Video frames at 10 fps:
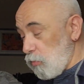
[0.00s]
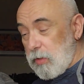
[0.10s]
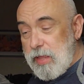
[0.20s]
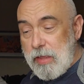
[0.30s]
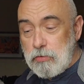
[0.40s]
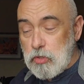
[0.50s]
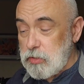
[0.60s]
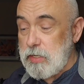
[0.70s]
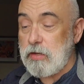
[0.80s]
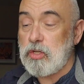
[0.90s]
are really
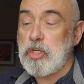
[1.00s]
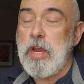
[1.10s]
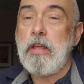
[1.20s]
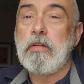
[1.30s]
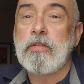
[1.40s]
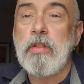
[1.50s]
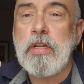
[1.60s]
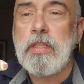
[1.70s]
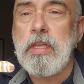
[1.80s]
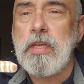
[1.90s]
interesting shells. Look
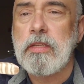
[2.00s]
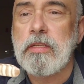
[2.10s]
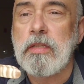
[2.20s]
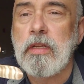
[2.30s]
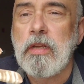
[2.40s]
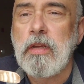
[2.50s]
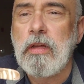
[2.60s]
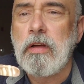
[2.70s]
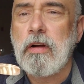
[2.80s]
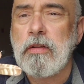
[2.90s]
at these.
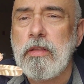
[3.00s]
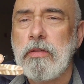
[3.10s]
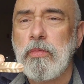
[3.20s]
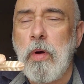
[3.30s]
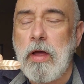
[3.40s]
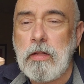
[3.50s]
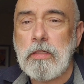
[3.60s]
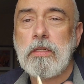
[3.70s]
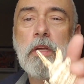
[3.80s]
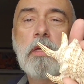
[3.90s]
Aren't those
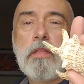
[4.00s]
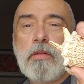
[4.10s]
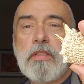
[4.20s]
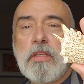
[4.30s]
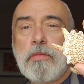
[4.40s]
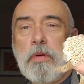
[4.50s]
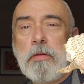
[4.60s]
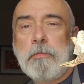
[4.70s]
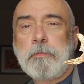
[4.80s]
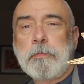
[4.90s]
wild? And there's this
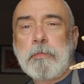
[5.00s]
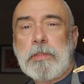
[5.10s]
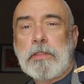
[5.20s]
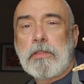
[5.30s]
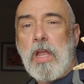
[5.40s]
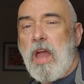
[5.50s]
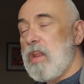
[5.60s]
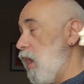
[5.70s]
one, kind